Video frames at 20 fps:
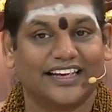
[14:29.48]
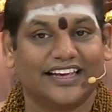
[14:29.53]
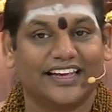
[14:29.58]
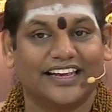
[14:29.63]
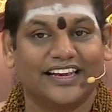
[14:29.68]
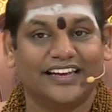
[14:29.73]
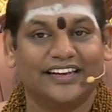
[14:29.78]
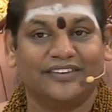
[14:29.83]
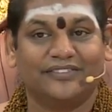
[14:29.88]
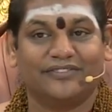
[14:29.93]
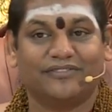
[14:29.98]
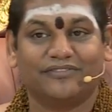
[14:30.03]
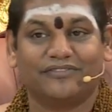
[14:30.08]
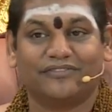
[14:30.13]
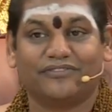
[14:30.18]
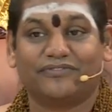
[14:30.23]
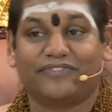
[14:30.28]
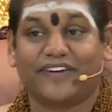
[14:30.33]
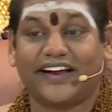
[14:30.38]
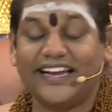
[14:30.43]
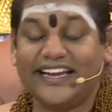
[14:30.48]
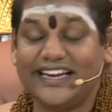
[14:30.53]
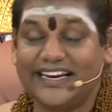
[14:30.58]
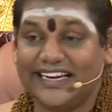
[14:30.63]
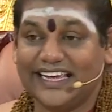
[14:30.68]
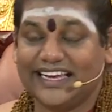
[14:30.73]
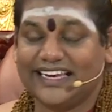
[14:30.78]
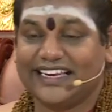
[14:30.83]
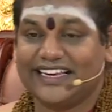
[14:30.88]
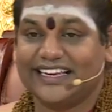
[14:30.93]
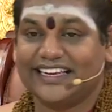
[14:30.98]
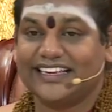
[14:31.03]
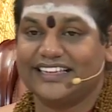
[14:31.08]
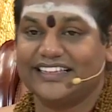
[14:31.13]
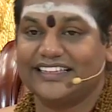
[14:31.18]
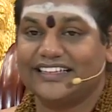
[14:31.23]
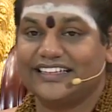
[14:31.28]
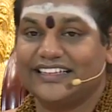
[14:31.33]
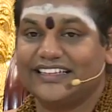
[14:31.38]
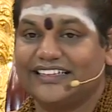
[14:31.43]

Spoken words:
in finding